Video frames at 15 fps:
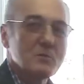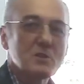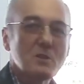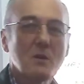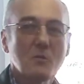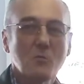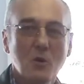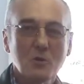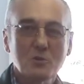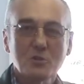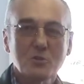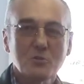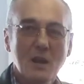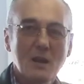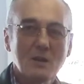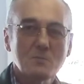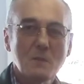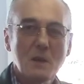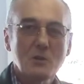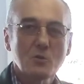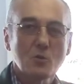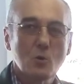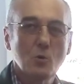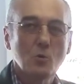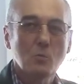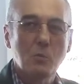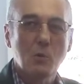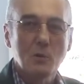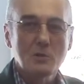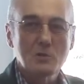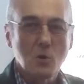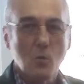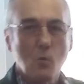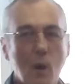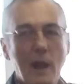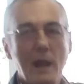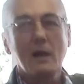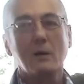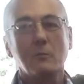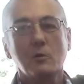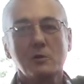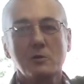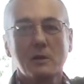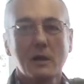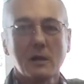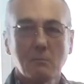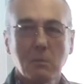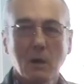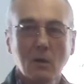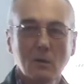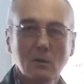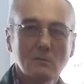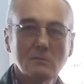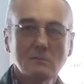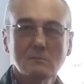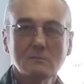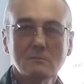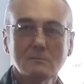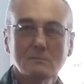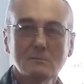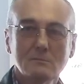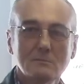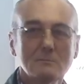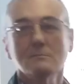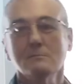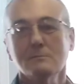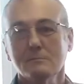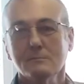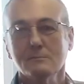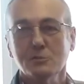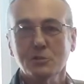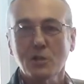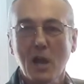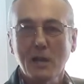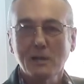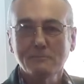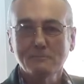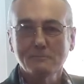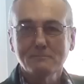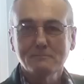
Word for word: when somebody walks in your house, man, your cool points go way up when you got a barrel of shine.